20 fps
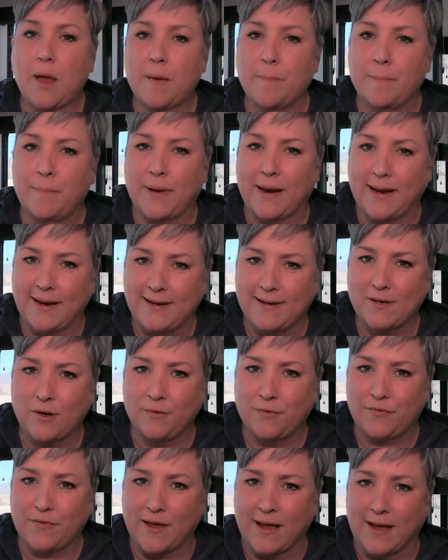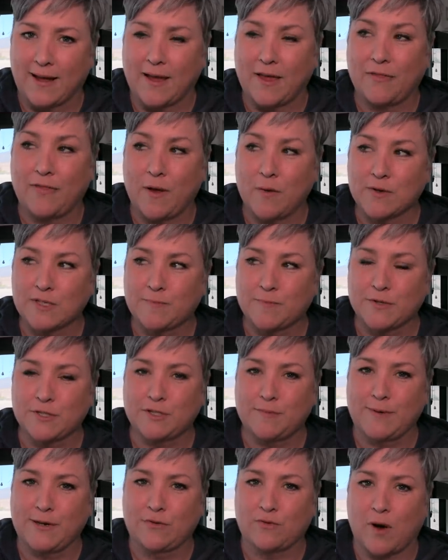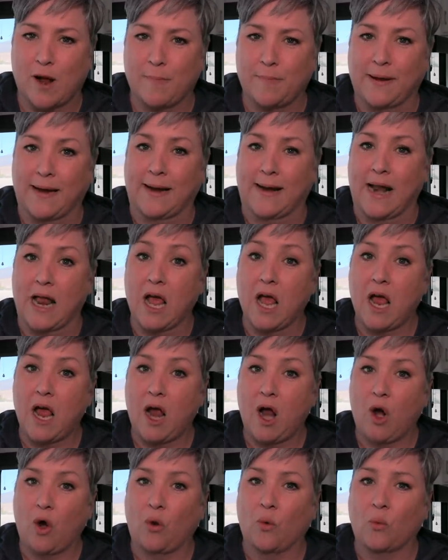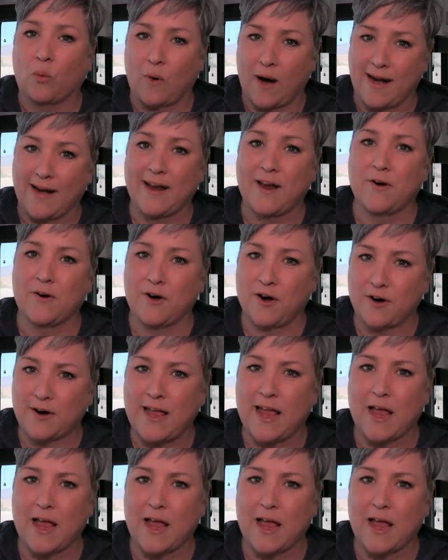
But I don't think they were supposed to be dropping right here in our